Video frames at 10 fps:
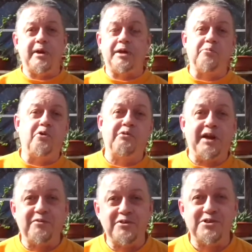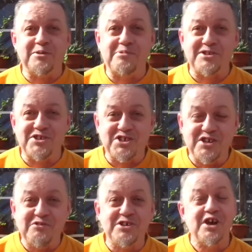more relevant to the present
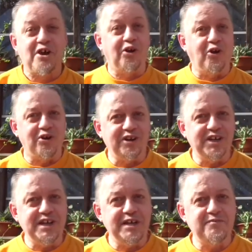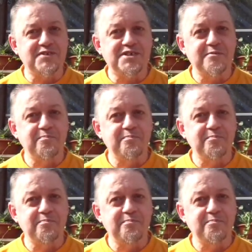series, longer leaves.